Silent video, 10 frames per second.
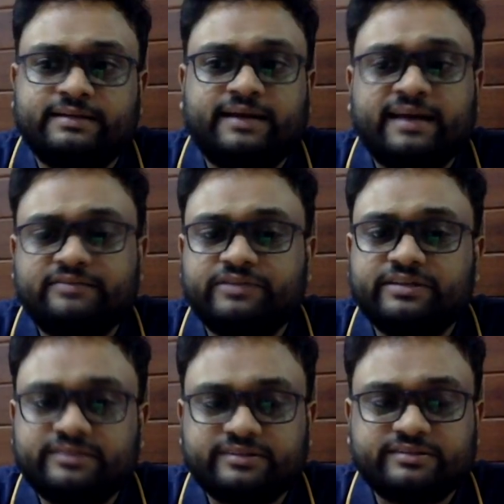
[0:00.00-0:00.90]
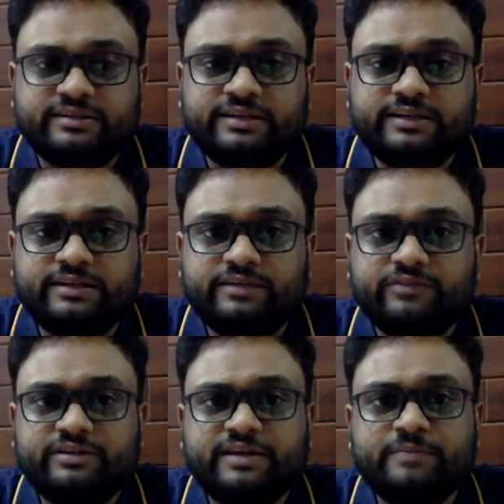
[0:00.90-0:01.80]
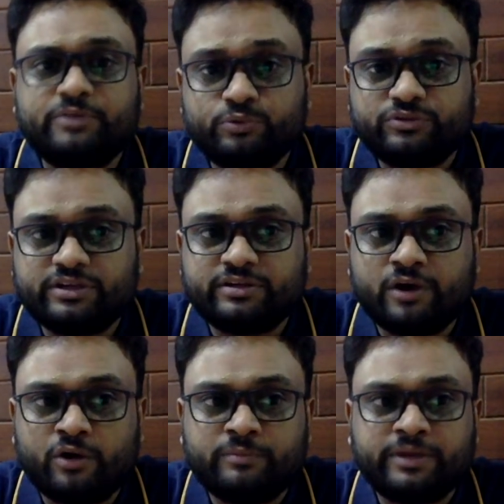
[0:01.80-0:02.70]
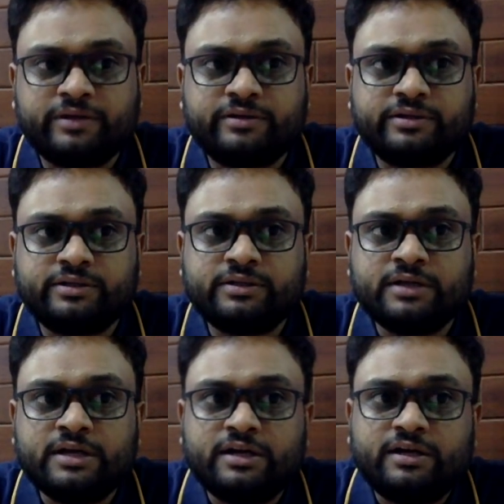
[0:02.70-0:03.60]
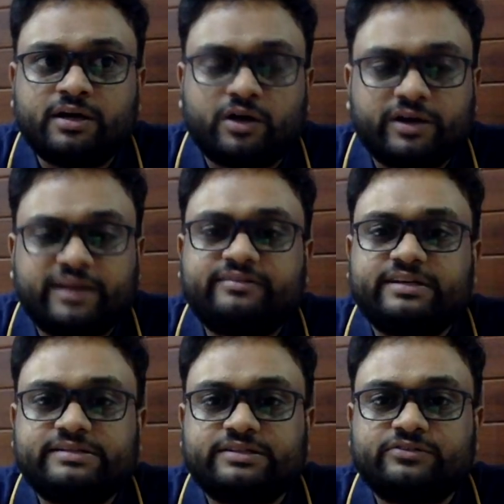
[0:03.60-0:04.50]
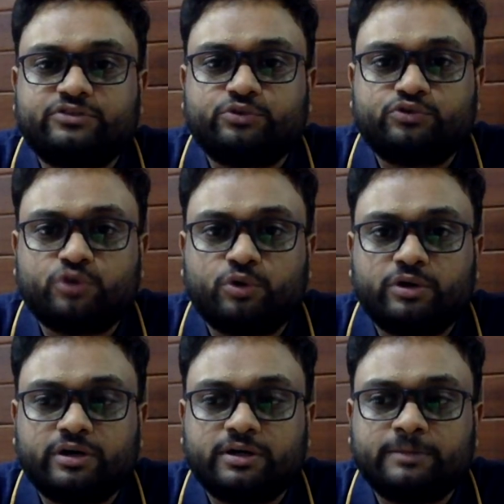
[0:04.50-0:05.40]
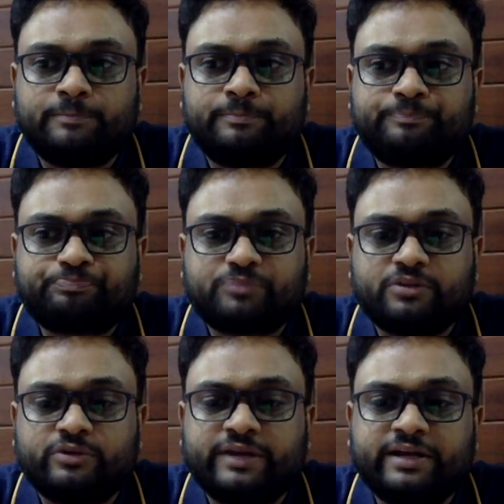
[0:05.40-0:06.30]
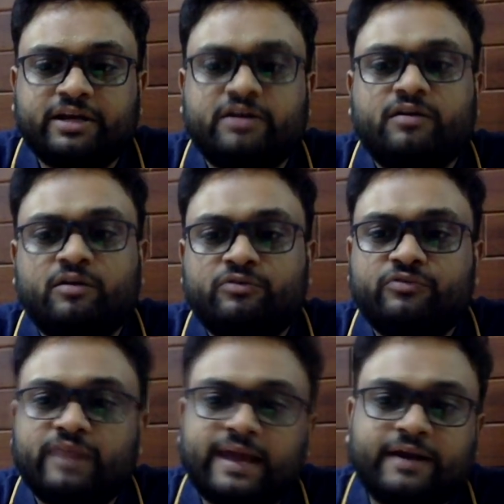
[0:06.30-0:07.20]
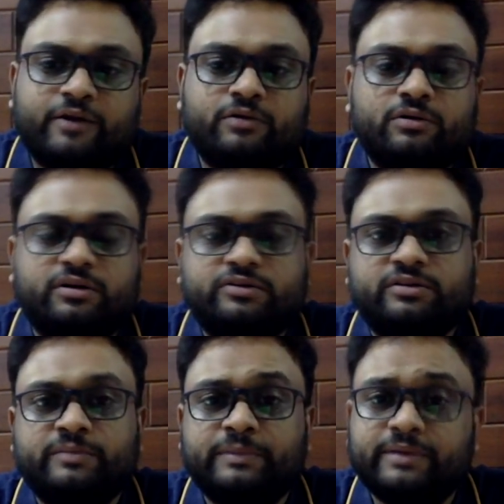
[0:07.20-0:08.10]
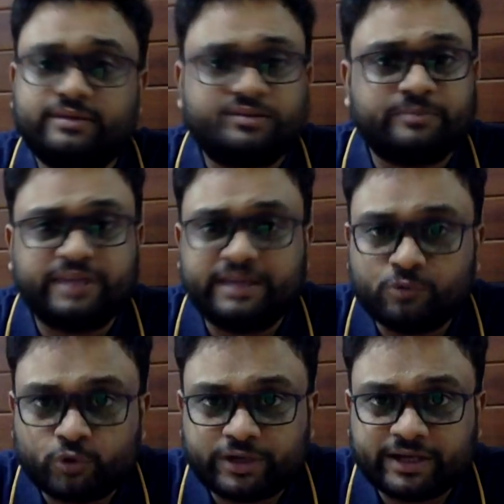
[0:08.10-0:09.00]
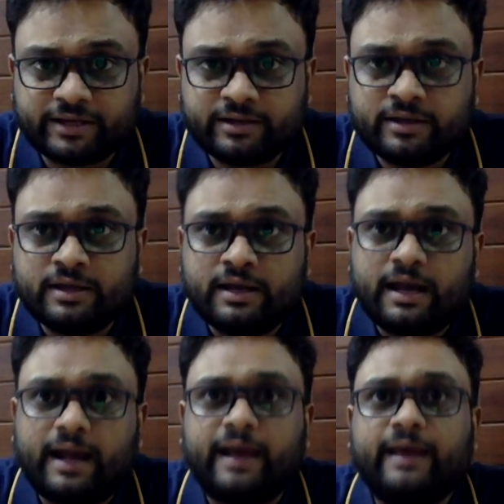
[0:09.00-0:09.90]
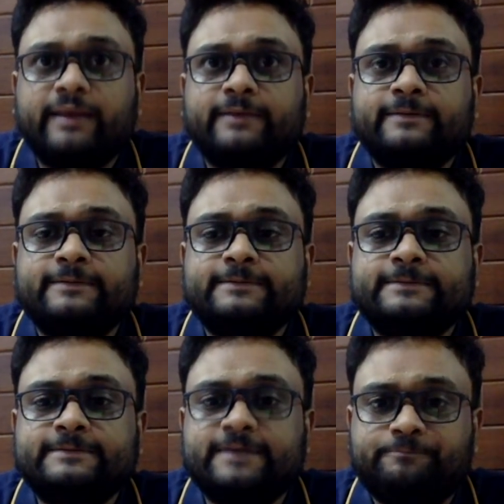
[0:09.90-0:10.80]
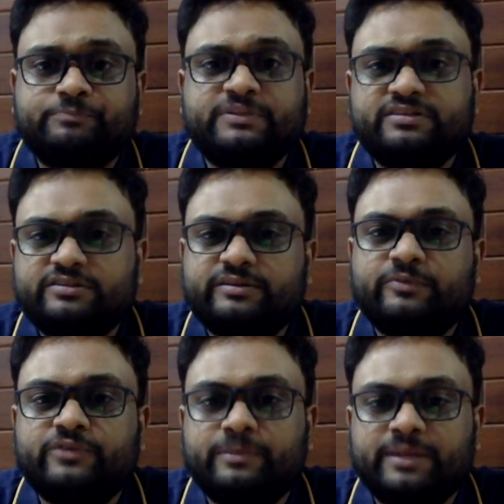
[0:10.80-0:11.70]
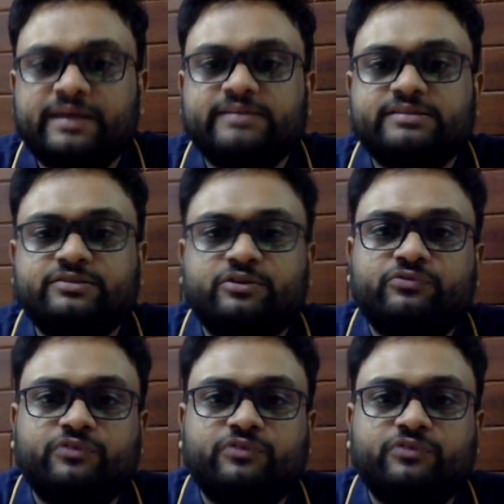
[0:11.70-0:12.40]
as we discussed earlier, it can be used in government organizations to store data of land records, or maybe some e-voting. And these are some of the applications of